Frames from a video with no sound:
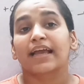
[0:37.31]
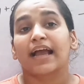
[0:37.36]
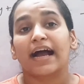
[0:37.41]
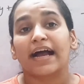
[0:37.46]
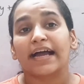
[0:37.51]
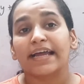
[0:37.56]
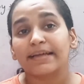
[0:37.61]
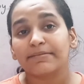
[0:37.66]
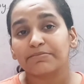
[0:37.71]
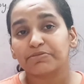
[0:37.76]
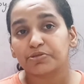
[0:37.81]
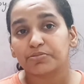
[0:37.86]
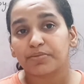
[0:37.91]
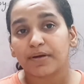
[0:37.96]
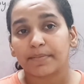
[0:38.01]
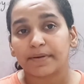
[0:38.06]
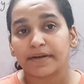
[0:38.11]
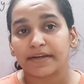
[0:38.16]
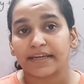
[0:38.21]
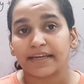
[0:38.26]
I am
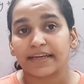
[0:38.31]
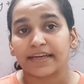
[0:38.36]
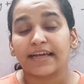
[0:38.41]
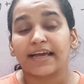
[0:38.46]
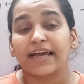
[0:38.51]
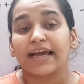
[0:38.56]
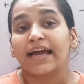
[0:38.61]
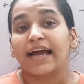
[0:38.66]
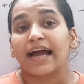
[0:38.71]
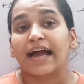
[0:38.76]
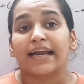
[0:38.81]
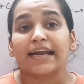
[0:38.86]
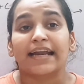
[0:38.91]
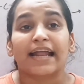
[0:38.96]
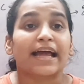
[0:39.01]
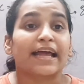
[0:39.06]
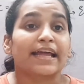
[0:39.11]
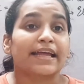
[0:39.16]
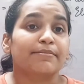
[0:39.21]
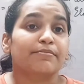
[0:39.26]
Shubha Patel and
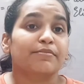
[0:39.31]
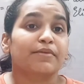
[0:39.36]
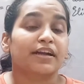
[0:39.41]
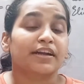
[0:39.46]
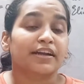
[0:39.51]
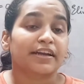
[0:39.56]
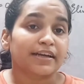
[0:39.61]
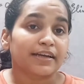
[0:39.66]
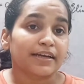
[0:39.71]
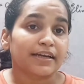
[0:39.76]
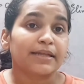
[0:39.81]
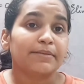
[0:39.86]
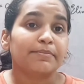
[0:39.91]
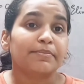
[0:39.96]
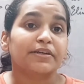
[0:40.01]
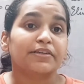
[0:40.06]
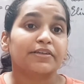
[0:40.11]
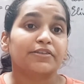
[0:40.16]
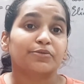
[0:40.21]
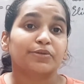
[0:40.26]
I am currently
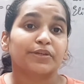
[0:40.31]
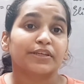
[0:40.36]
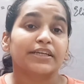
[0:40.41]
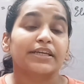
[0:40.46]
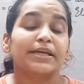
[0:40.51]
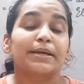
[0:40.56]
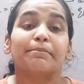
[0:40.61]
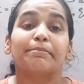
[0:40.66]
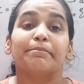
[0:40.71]
pursuing